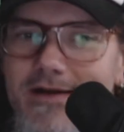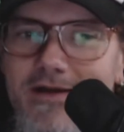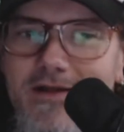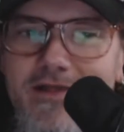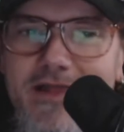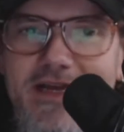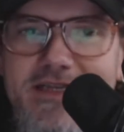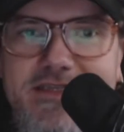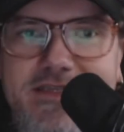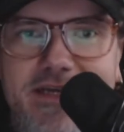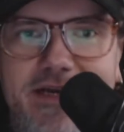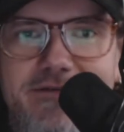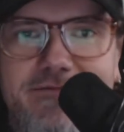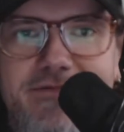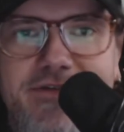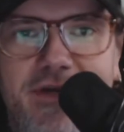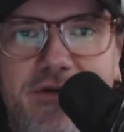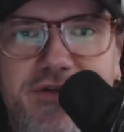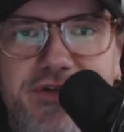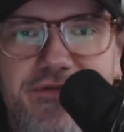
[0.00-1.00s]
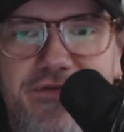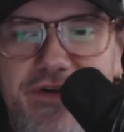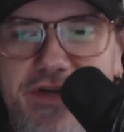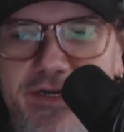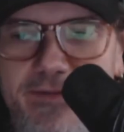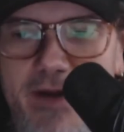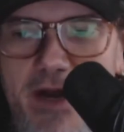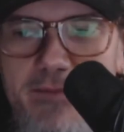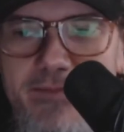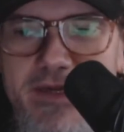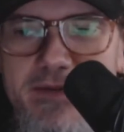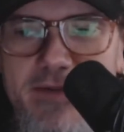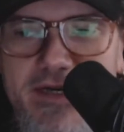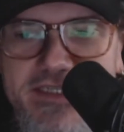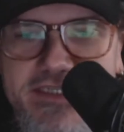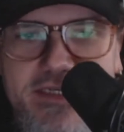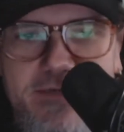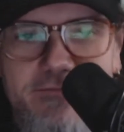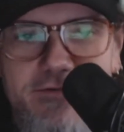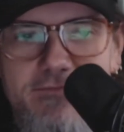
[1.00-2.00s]
that's it. Don't You Forget About Me by
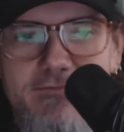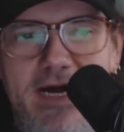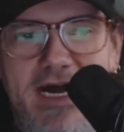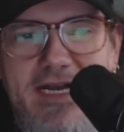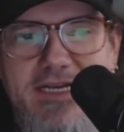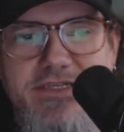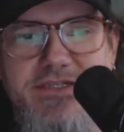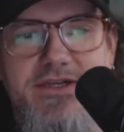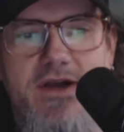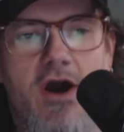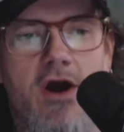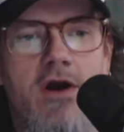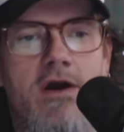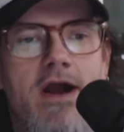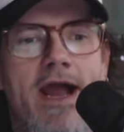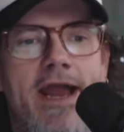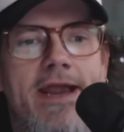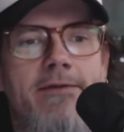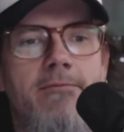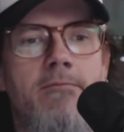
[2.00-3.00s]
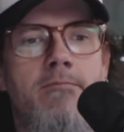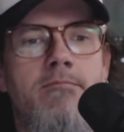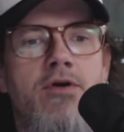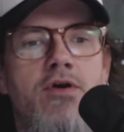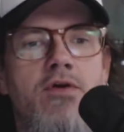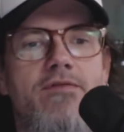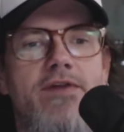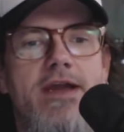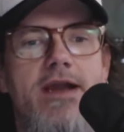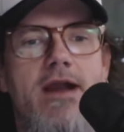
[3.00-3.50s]
Simple Minds. All right, moving